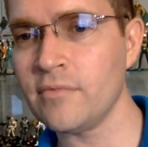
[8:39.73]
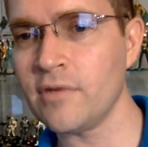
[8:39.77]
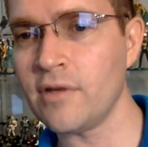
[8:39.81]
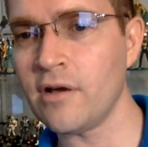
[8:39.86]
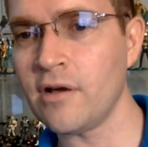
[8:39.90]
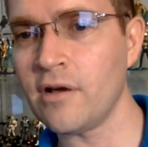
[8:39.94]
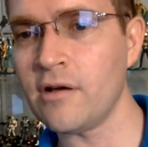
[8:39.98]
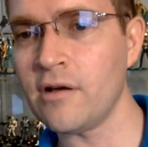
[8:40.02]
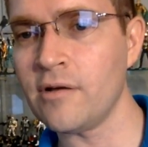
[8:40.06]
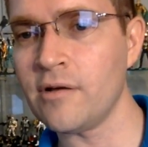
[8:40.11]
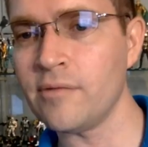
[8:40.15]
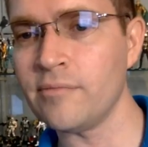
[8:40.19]

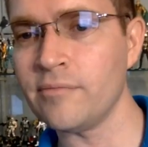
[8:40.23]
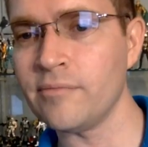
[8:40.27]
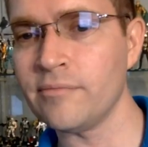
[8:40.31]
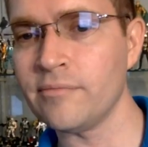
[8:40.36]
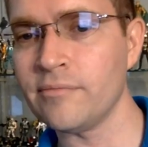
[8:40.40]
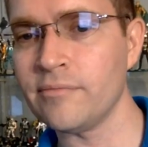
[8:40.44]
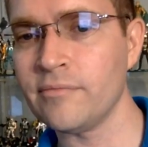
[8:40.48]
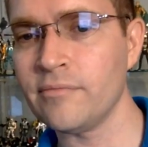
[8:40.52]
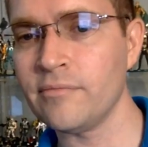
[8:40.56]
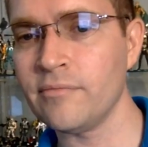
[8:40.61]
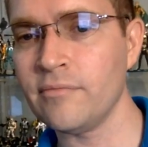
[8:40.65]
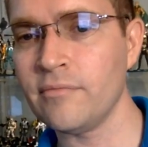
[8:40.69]

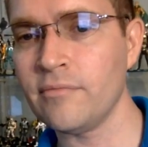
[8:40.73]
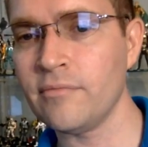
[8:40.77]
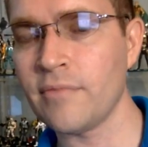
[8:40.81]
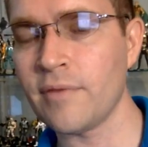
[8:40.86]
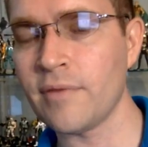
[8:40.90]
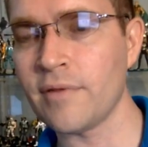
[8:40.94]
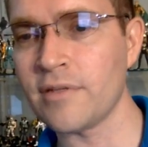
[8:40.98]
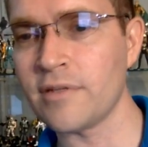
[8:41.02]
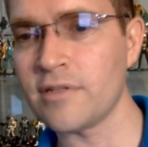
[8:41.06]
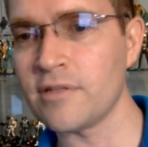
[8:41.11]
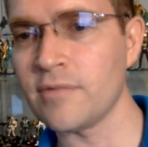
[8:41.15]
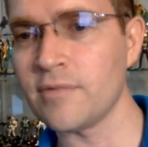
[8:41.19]

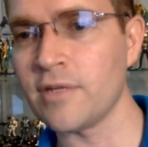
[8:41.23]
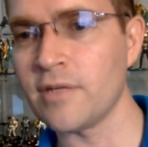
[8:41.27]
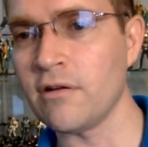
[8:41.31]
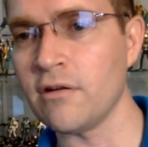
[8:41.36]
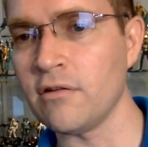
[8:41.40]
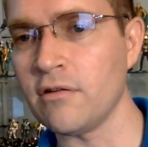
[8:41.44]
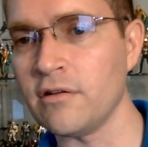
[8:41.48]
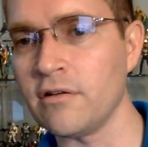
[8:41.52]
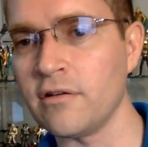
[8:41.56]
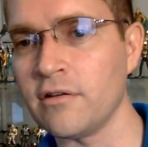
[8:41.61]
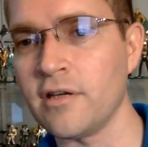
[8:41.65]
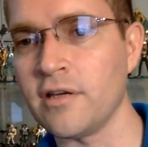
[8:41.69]
Maybe that's something
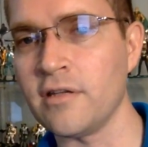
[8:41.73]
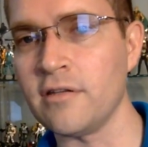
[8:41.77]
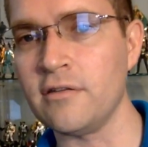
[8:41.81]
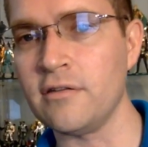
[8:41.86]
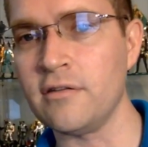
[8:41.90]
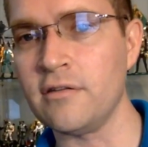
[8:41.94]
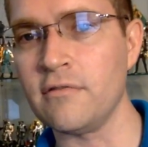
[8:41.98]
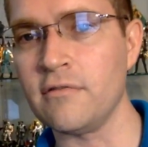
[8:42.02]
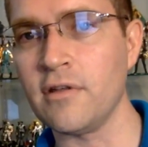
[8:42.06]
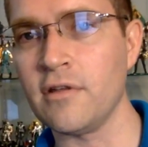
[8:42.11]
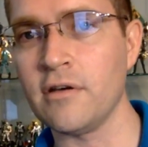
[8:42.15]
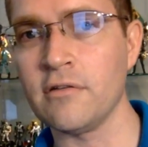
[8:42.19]
I'll look
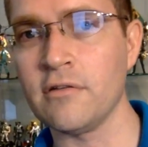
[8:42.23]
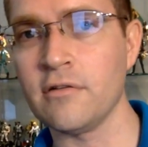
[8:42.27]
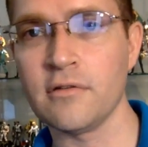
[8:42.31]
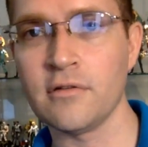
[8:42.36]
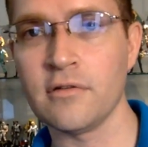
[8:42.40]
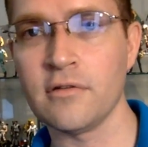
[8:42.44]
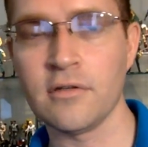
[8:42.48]
into, though.